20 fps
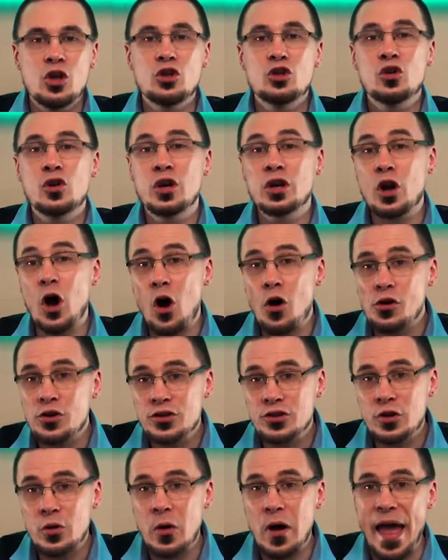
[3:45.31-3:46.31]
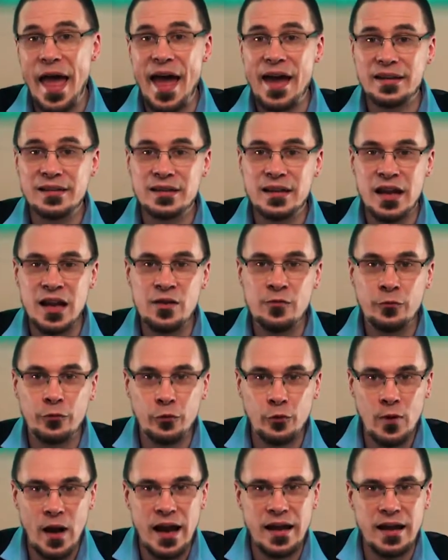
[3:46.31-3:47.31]
You could also add an
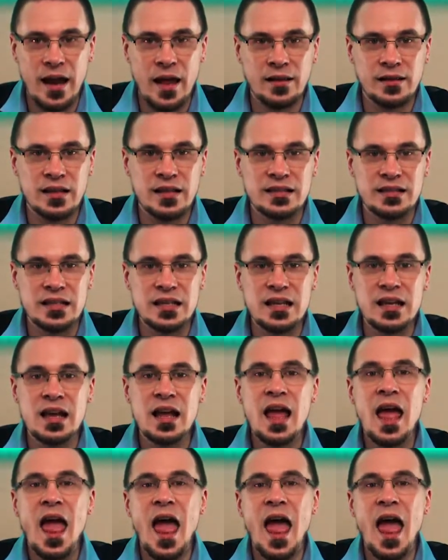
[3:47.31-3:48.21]
infrared LED